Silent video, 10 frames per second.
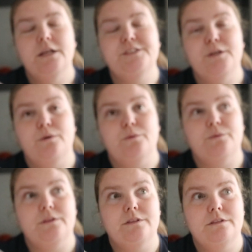
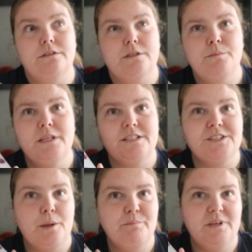So to me, this
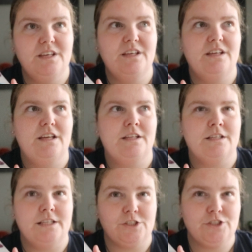can be in
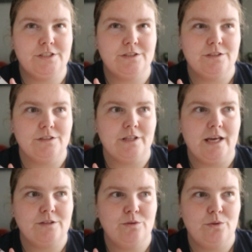addition,
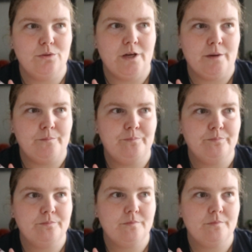like, to, um,